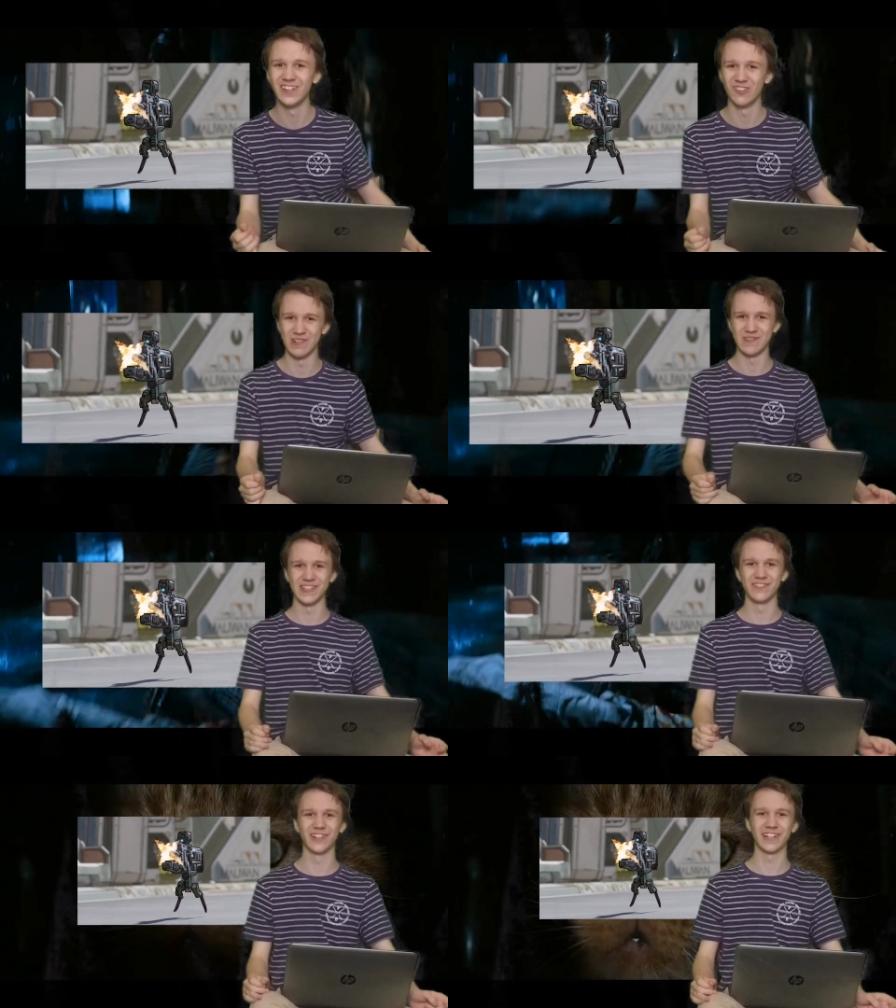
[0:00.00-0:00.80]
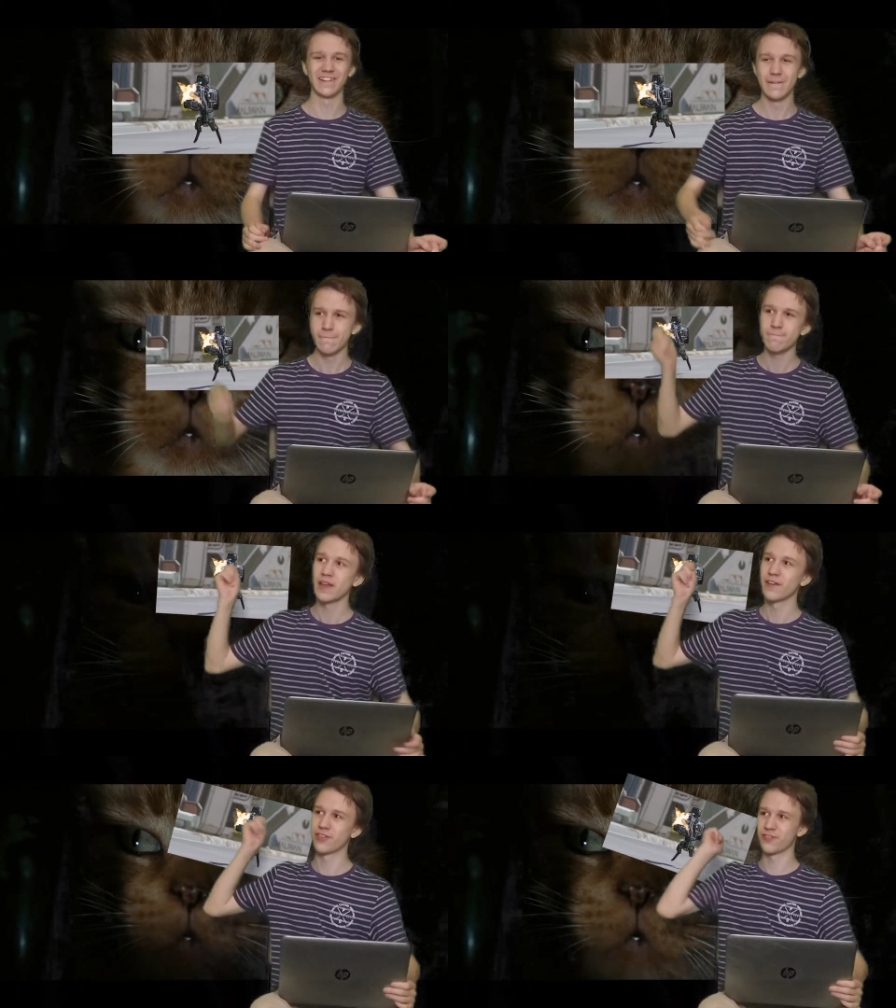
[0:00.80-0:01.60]
weapon. You fucking
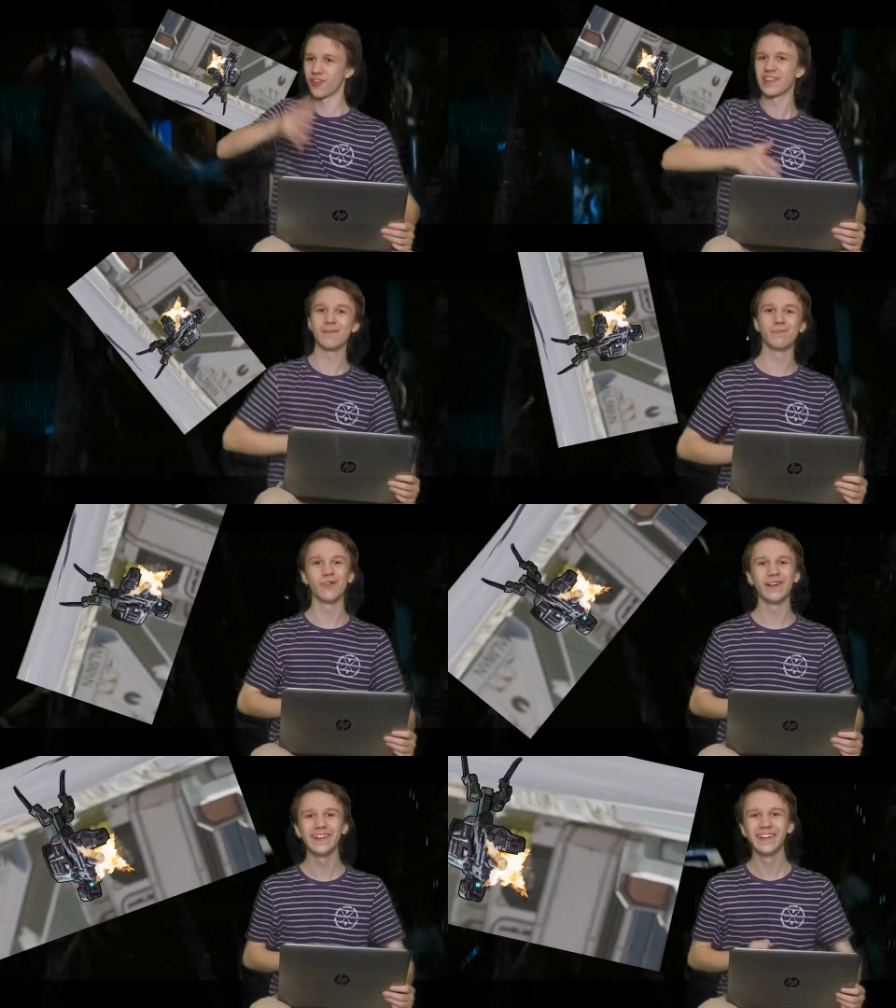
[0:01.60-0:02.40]
throw that boy,